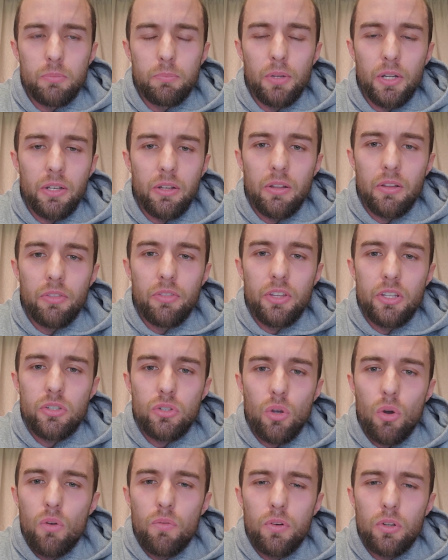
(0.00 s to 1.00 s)
but
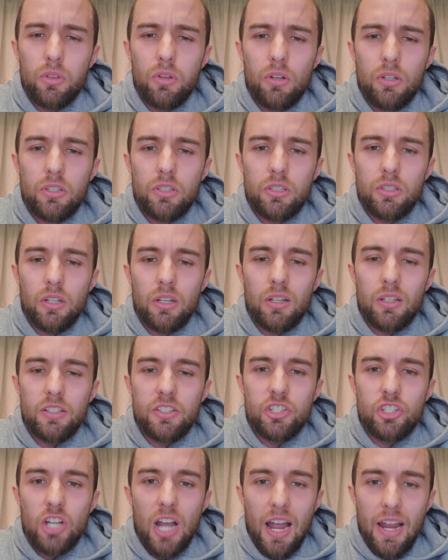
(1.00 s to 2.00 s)
this overlooks a
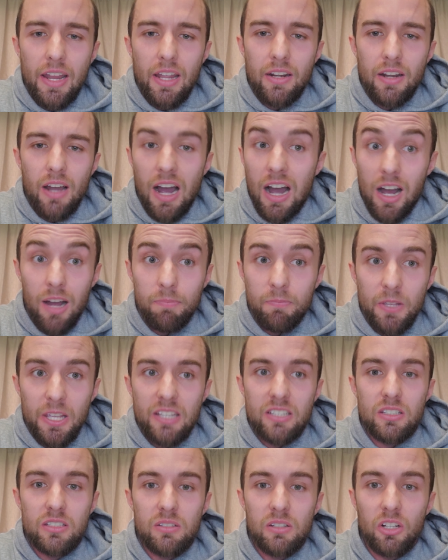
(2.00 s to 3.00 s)
giant,
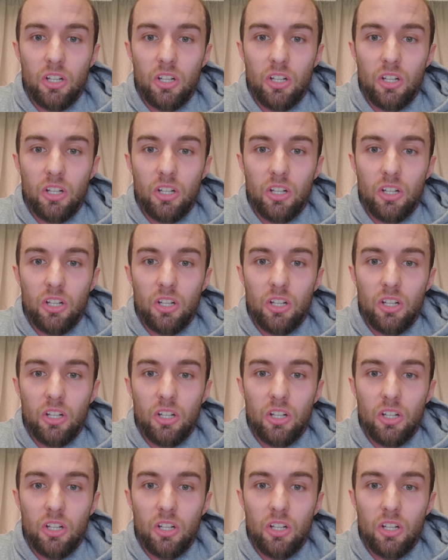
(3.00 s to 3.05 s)
obvious,